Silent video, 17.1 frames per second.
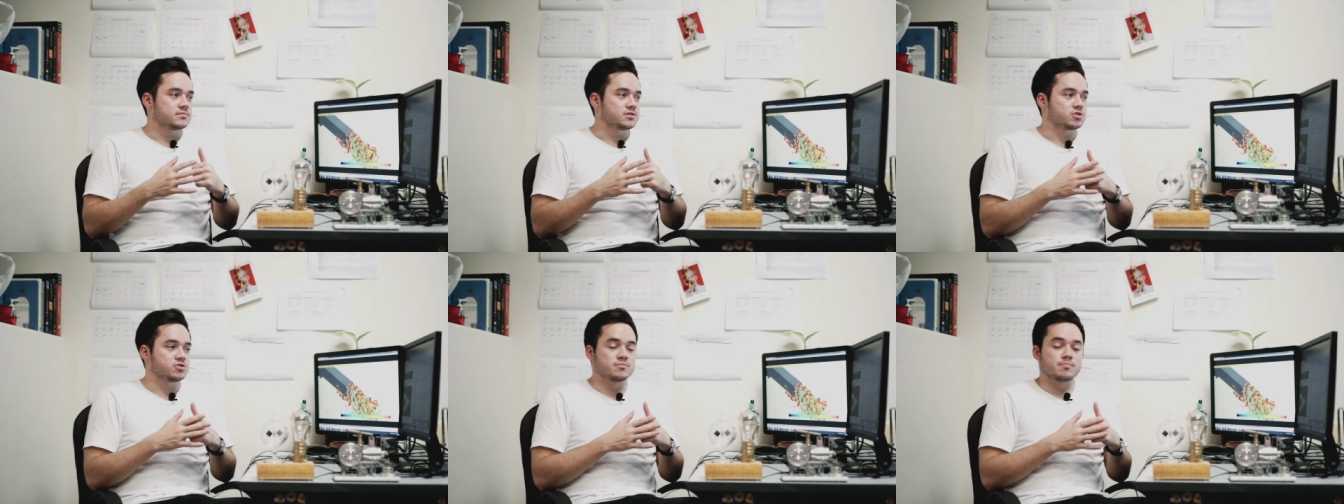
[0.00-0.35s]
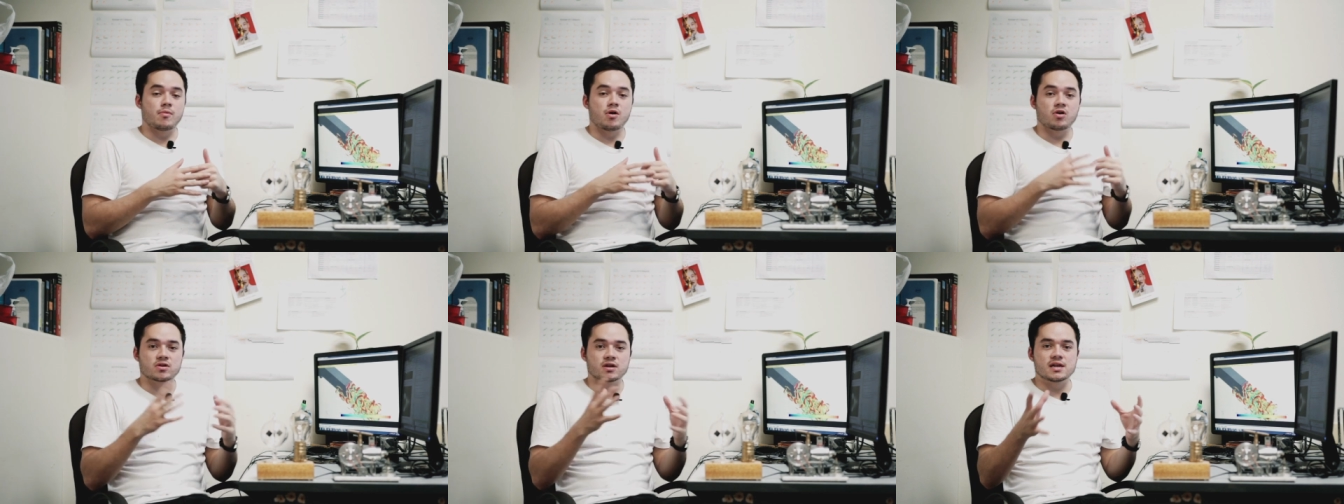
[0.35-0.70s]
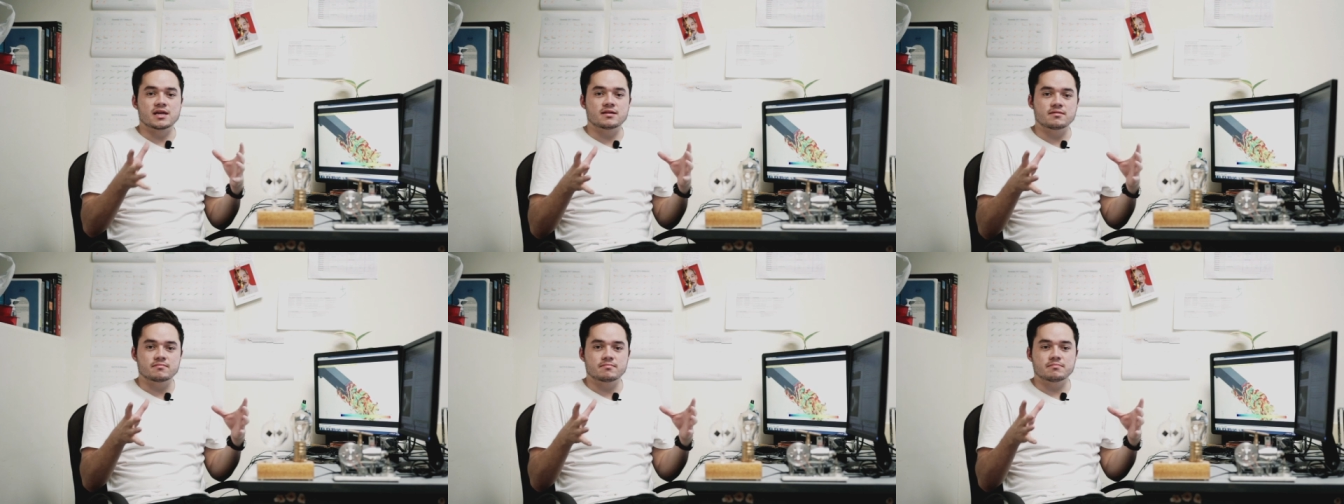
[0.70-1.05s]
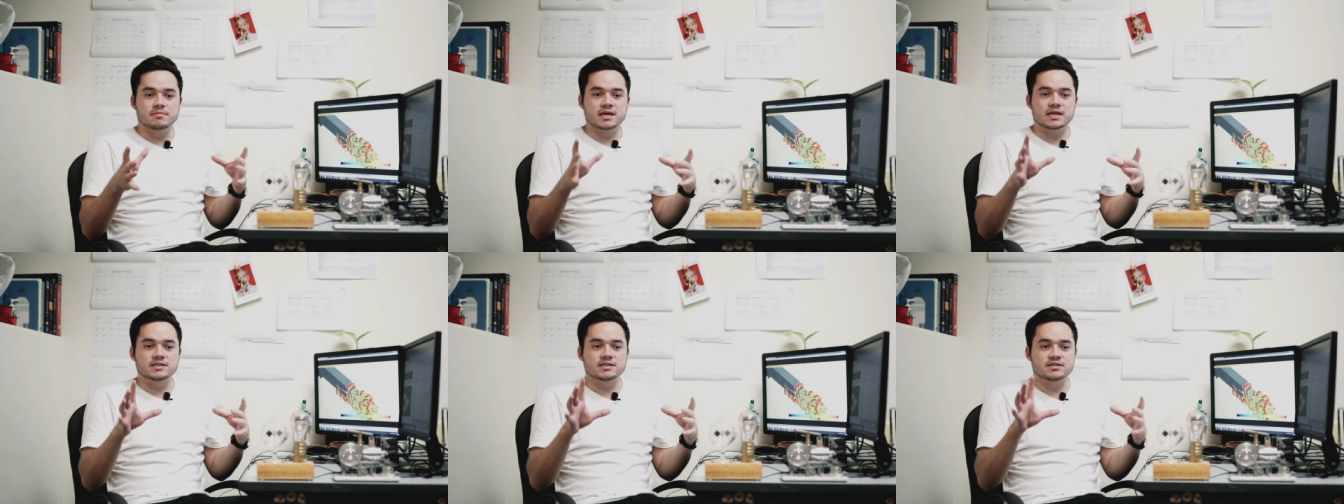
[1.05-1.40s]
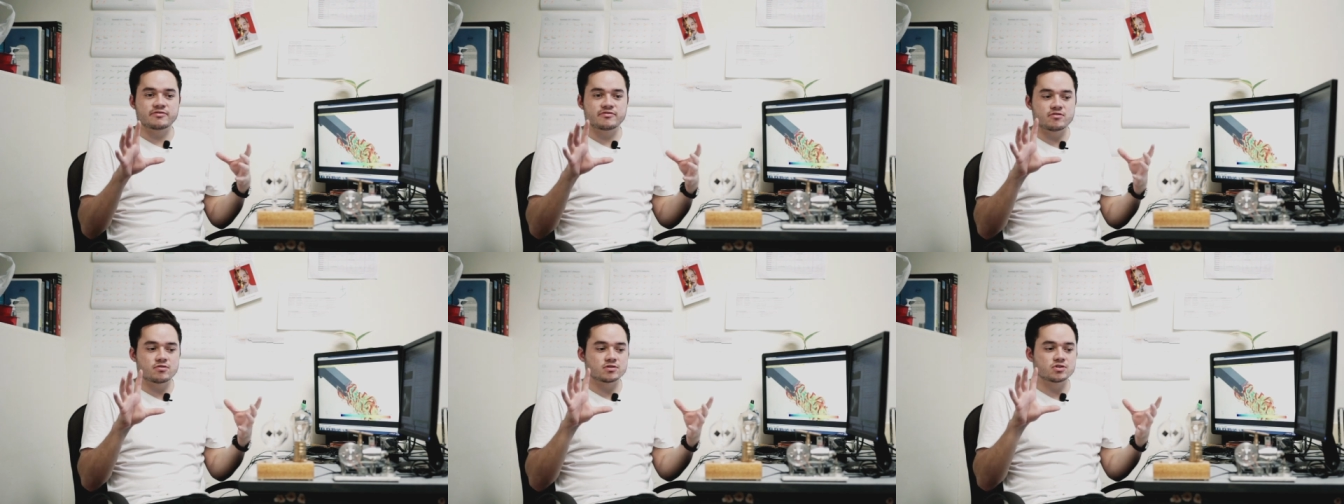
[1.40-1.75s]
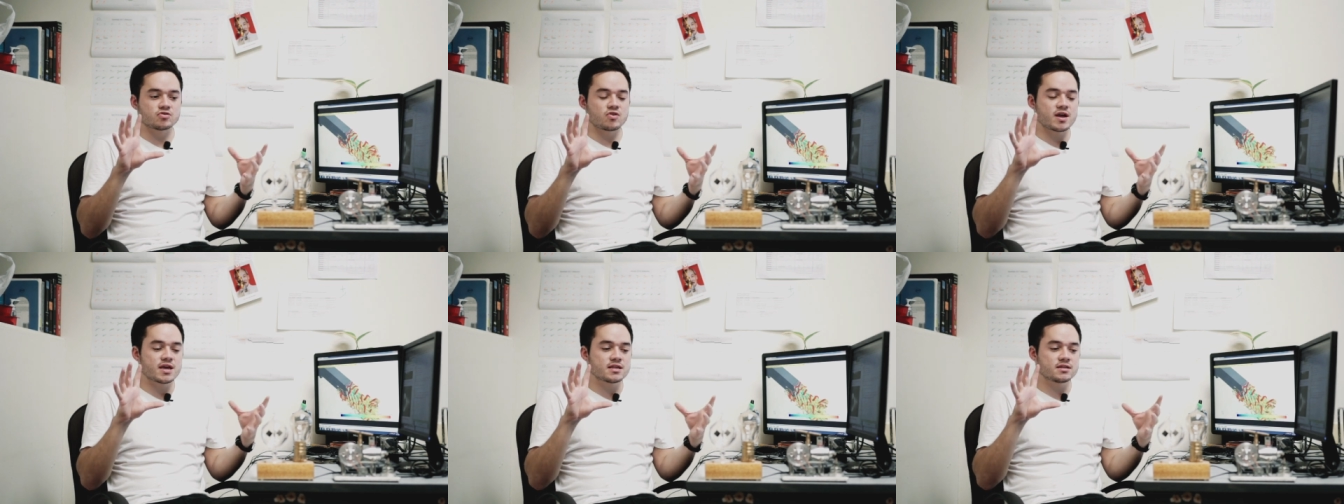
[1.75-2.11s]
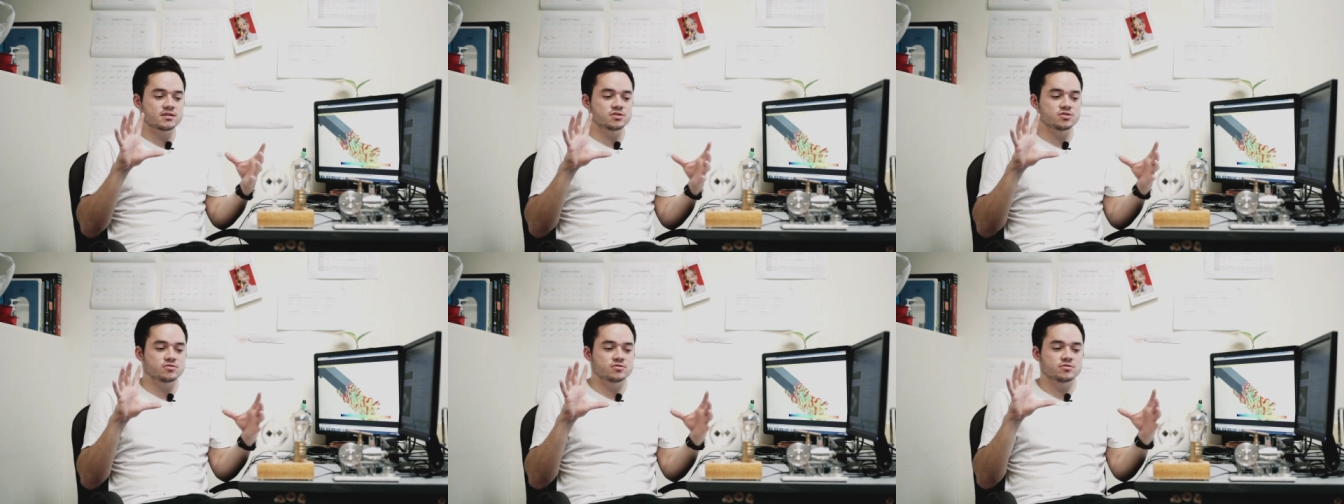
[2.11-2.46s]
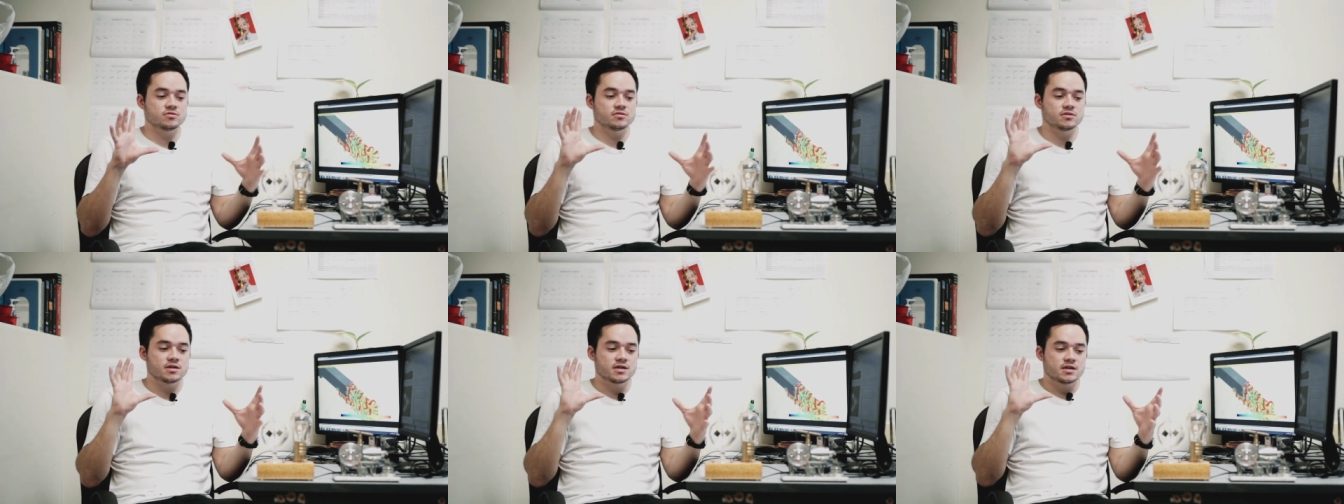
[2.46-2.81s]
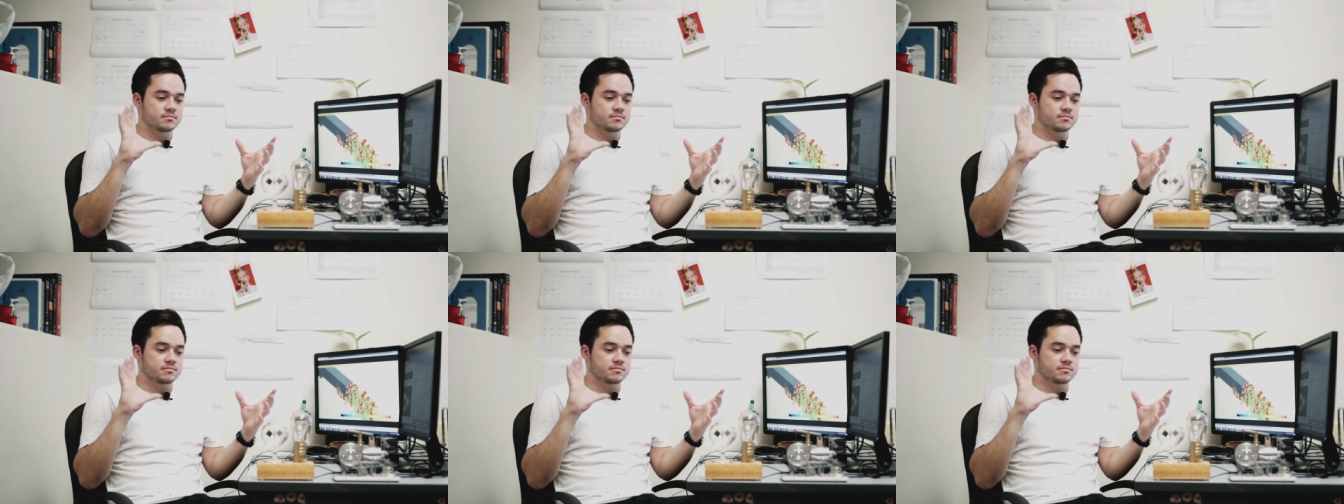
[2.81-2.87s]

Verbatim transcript: to model it because if you're trying to